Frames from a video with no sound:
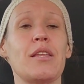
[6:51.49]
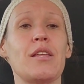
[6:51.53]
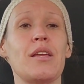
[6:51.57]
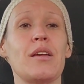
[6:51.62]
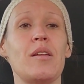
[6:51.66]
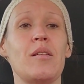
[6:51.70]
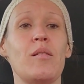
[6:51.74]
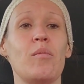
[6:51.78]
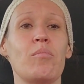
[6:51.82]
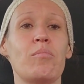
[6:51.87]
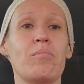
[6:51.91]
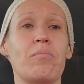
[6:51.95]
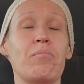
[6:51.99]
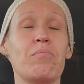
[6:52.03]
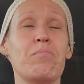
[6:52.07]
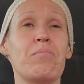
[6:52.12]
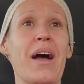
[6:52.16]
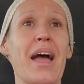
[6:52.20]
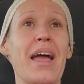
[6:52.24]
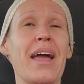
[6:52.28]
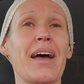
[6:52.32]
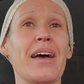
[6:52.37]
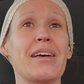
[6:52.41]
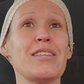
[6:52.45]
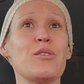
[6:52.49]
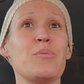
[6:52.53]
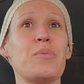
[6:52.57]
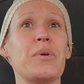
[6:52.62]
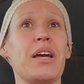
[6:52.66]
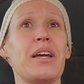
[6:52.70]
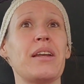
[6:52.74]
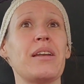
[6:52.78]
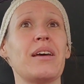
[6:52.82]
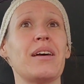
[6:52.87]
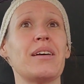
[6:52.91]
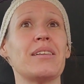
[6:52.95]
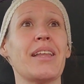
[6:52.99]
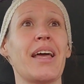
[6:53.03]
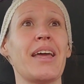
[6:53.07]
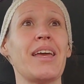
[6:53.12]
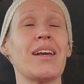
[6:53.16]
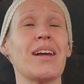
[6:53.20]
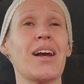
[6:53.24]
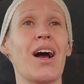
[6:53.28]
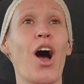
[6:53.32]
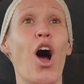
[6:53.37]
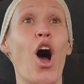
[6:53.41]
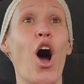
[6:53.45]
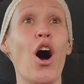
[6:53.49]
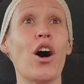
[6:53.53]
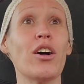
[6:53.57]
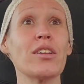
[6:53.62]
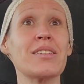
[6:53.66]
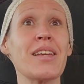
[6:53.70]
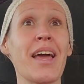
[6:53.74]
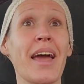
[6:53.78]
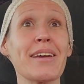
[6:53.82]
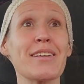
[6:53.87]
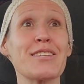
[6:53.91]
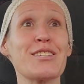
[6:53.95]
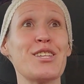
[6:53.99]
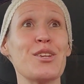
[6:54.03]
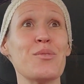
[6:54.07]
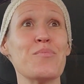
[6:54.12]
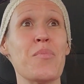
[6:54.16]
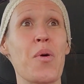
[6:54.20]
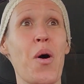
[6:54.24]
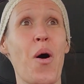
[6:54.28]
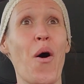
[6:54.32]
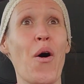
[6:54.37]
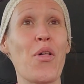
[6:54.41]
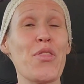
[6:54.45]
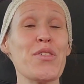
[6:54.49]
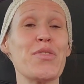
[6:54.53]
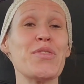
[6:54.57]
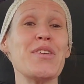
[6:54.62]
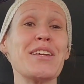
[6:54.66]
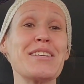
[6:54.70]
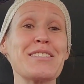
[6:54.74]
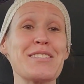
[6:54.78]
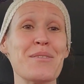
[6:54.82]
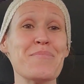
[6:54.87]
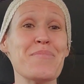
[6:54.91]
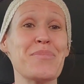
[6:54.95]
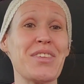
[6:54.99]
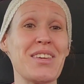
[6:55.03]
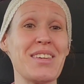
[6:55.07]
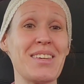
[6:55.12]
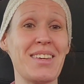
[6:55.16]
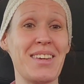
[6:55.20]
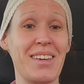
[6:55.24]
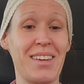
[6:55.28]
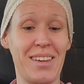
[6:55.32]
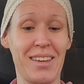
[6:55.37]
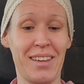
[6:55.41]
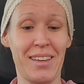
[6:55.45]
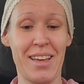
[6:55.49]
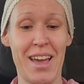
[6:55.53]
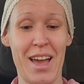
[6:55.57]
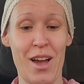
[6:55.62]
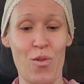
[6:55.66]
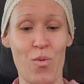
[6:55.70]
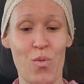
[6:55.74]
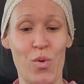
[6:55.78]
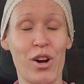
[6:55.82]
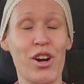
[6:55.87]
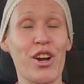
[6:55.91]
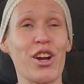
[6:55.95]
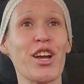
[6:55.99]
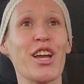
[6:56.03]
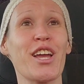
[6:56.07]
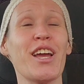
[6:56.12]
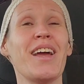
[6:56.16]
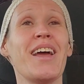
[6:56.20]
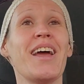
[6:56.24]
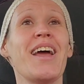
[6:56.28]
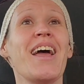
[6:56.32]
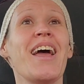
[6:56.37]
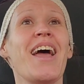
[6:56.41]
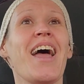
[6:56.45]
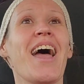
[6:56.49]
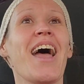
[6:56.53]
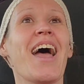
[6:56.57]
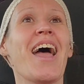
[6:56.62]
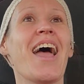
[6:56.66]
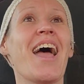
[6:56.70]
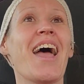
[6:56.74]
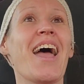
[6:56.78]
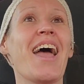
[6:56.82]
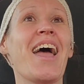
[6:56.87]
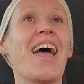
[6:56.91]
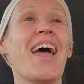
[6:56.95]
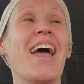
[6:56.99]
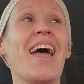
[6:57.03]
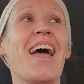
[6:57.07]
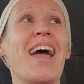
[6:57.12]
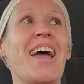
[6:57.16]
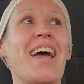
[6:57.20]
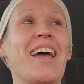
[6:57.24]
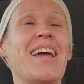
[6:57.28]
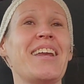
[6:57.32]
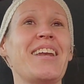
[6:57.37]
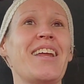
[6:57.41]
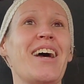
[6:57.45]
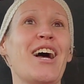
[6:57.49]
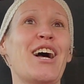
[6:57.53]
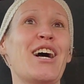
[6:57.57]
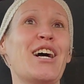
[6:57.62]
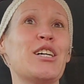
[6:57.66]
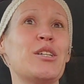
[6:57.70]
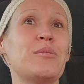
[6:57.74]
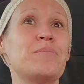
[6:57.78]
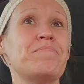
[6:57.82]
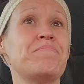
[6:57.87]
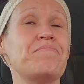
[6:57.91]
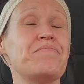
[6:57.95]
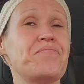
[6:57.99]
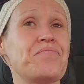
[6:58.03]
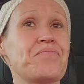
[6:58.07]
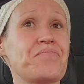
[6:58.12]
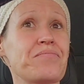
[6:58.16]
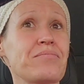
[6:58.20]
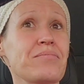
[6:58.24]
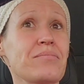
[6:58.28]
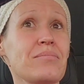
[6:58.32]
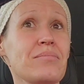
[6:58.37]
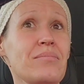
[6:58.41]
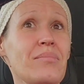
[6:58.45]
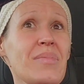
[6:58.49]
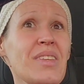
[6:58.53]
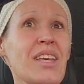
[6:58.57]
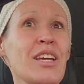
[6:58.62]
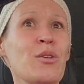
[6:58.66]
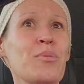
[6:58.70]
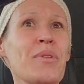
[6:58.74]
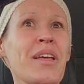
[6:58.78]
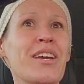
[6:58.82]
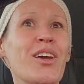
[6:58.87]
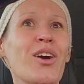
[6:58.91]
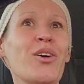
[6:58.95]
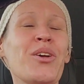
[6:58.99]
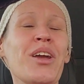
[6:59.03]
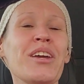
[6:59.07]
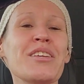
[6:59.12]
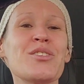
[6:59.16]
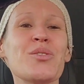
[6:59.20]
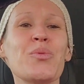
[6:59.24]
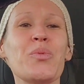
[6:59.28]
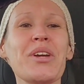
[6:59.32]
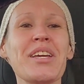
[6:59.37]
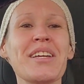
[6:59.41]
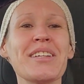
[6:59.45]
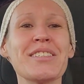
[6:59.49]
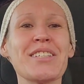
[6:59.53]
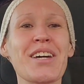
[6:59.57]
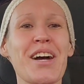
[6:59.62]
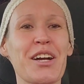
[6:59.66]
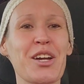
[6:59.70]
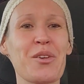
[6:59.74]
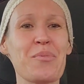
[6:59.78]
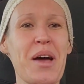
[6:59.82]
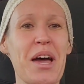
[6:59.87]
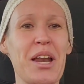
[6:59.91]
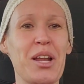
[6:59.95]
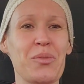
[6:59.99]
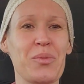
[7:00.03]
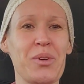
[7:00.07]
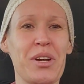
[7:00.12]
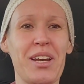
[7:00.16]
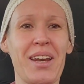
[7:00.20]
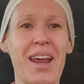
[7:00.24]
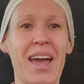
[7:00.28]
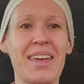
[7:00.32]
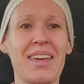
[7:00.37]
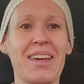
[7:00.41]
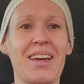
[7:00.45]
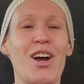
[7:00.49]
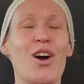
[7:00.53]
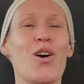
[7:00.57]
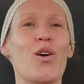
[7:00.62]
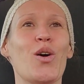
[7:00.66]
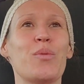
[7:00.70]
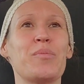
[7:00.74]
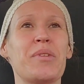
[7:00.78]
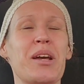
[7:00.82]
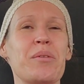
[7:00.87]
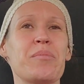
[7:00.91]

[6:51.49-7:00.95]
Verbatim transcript: And then my husband, like, I'll text him all the things I'm thinking at work. And, um, like, okay, so we can talk about it when I get home.